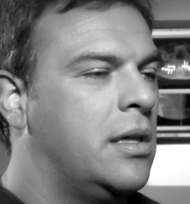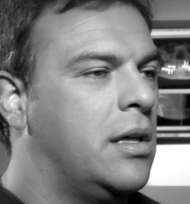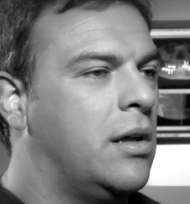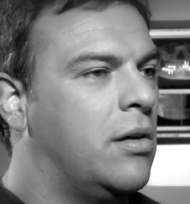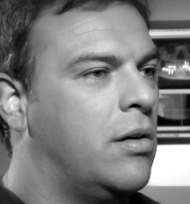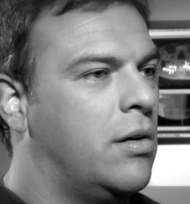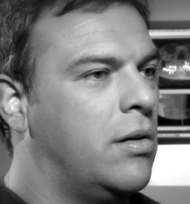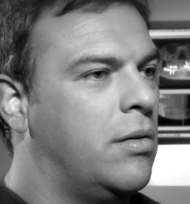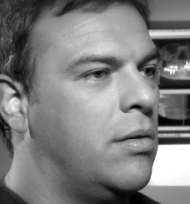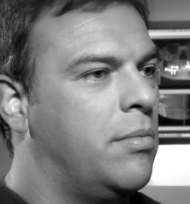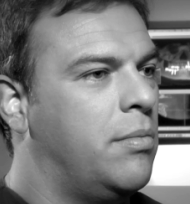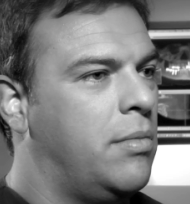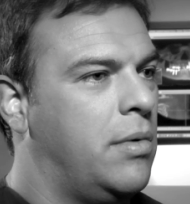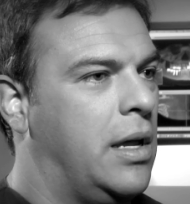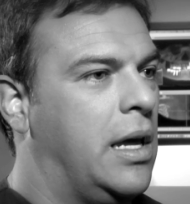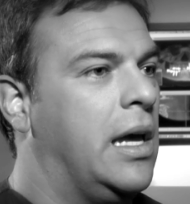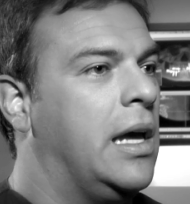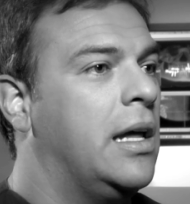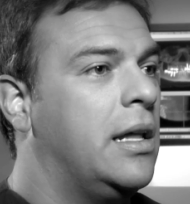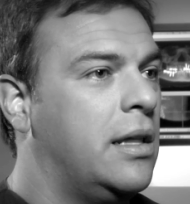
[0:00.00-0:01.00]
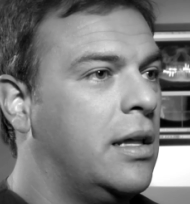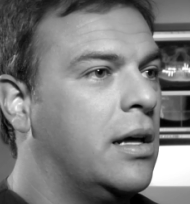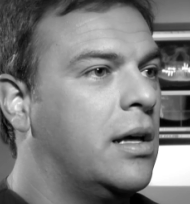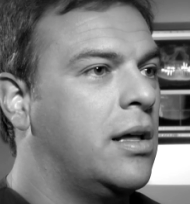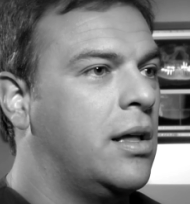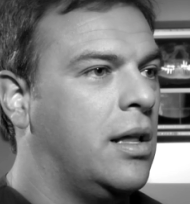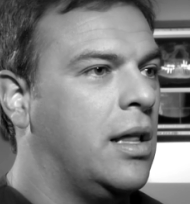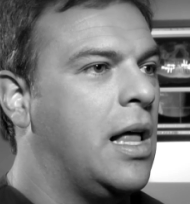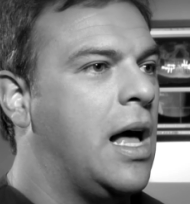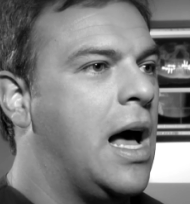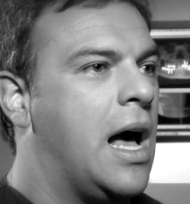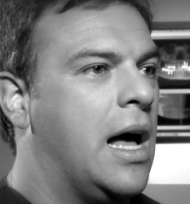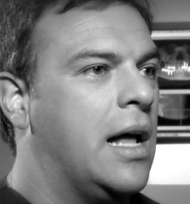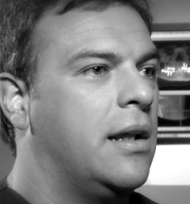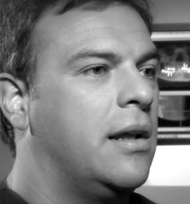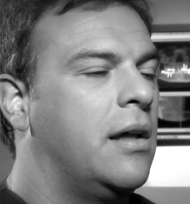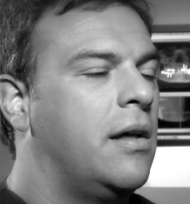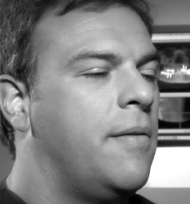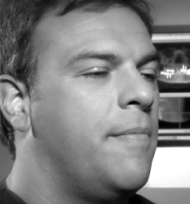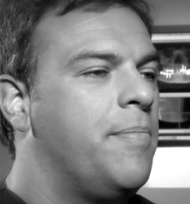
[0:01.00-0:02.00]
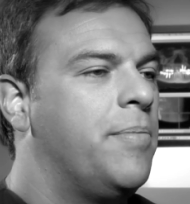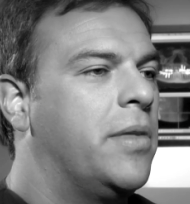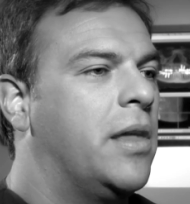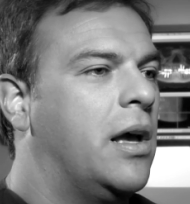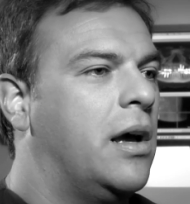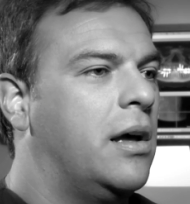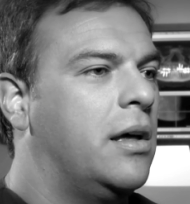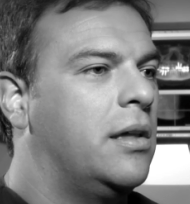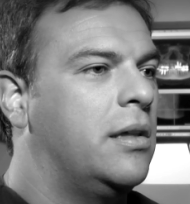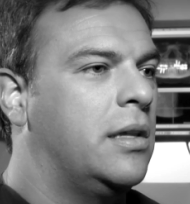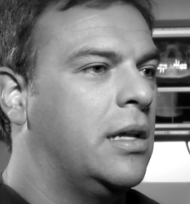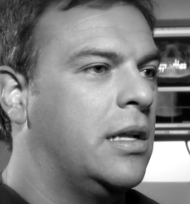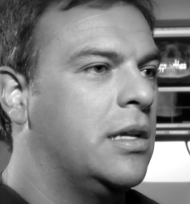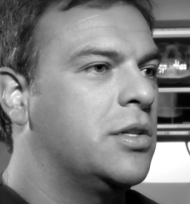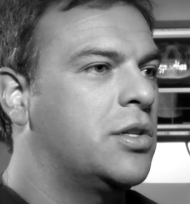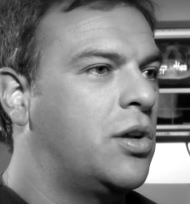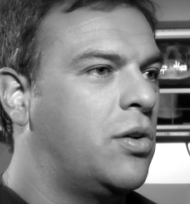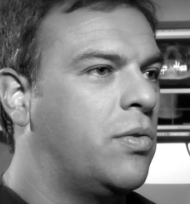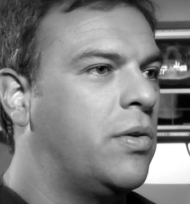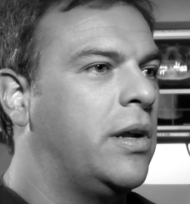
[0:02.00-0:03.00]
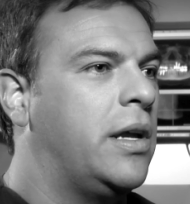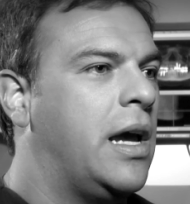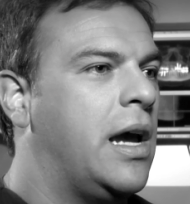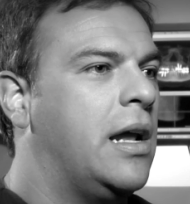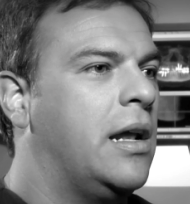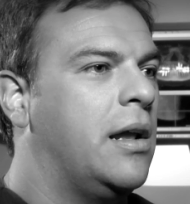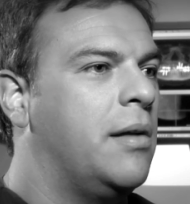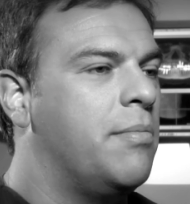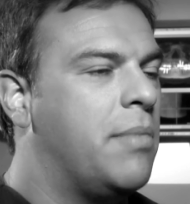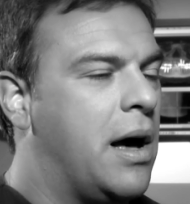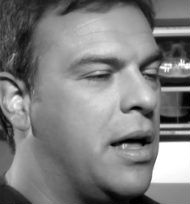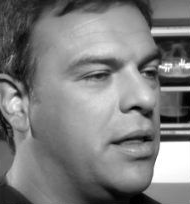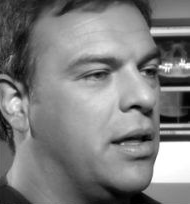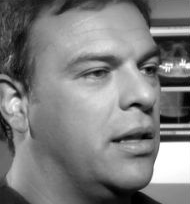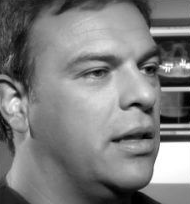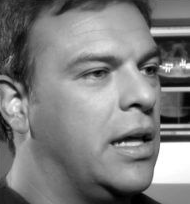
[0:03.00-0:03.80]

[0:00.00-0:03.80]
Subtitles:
that are in the clot that is created by the